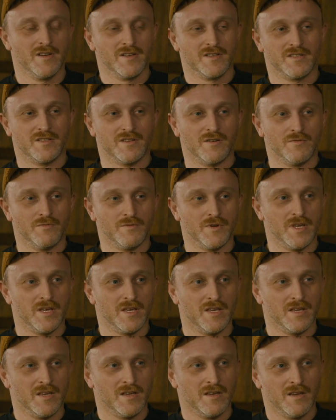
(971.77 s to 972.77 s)
So
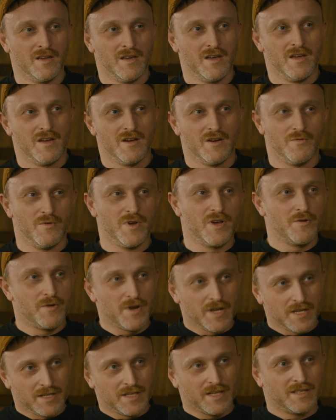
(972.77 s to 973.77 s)
we
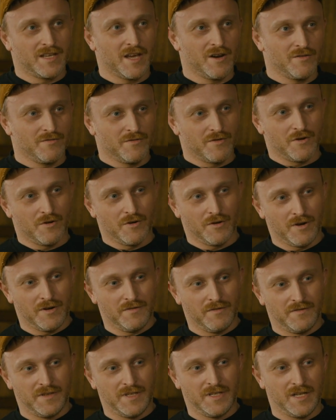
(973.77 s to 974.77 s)
create that kind of
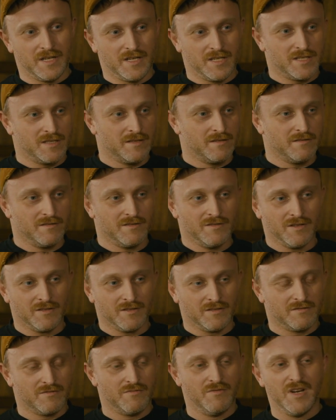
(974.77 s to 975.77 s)
choreography that is
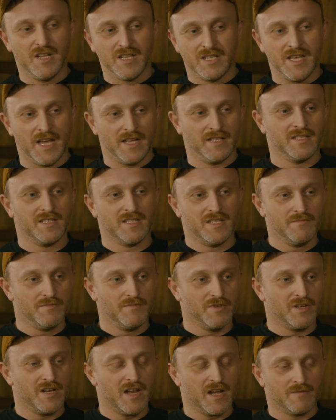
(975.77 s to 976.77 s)
not really dancey,
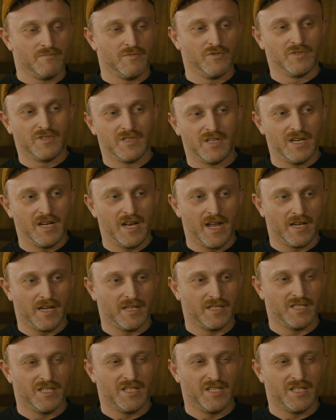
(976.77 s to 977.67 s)
but like mostly like